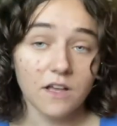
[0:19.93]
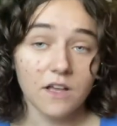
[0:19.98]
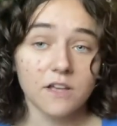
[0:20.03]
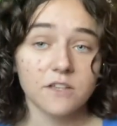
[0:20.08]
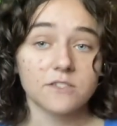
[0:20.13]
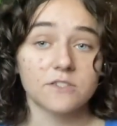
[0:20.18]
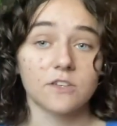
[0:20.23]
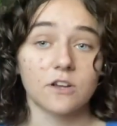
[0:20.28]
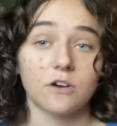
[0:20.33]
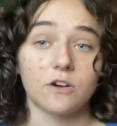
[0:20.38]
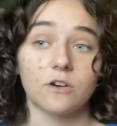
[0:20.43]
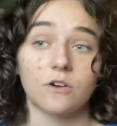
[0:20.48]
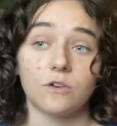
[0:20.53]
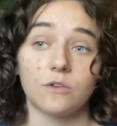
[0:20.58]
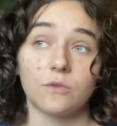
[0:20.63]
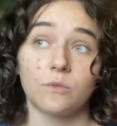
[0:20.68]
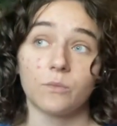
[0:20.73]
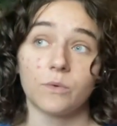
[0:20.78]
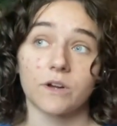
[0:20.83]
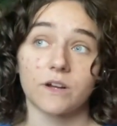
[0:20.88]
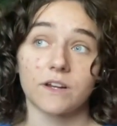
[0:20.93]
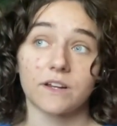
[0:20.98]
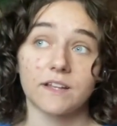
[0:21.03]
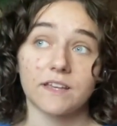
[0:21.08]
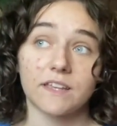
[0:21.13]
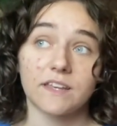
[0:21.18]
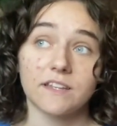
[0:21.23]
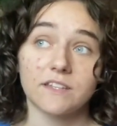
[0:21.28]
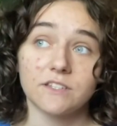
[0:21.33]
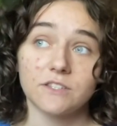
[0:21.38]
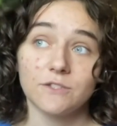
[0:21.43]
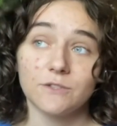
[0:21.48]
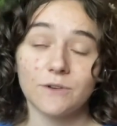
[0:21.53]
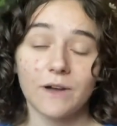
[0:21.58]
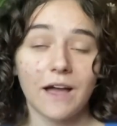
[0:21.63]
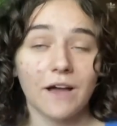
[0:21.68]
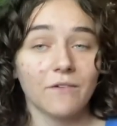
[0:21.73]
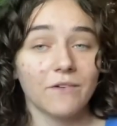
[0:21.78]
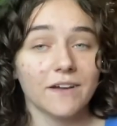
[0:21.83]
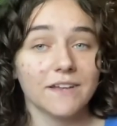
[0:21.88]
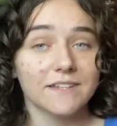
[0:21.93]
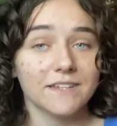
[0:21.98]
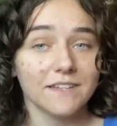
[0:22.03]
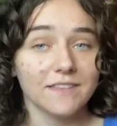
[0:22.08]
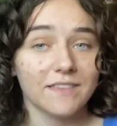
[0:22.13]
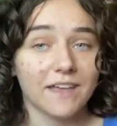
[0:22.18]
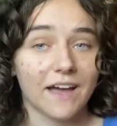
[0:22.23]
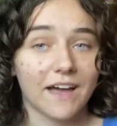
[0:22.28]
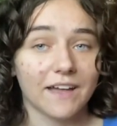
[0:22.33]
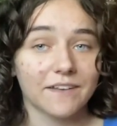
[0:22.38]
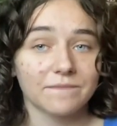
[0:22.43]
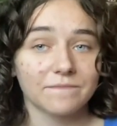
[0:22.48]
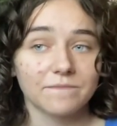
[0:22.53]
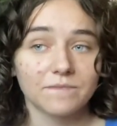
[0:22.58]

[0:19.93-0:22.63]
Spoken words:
so we're going to get into how I did that.